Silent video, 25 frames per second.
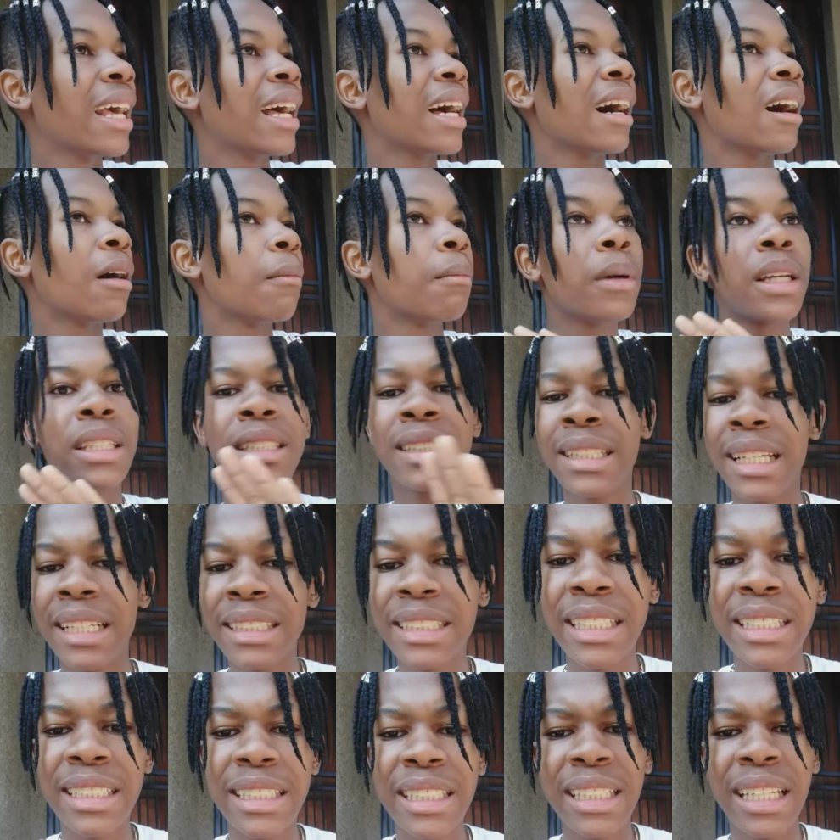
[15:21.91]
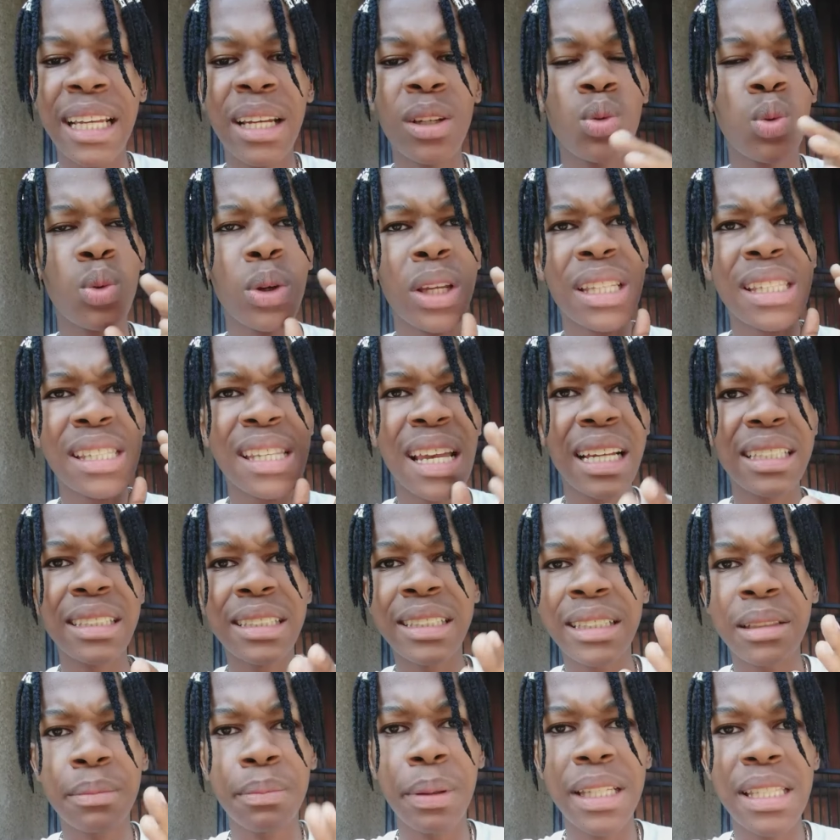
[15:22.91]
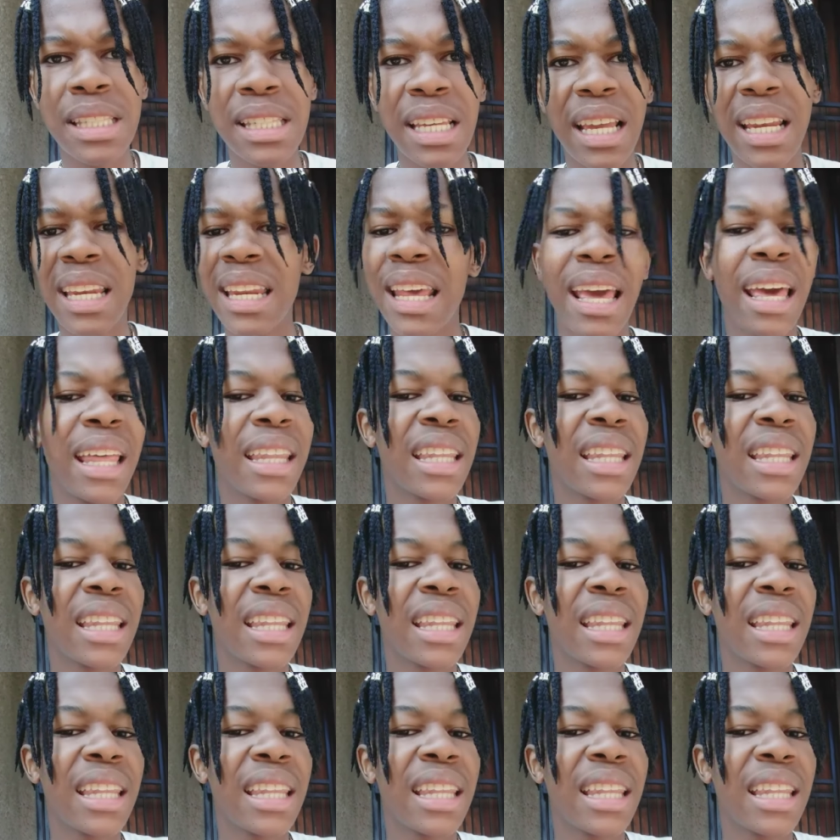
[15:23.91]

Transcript: a strategy that wins 100%.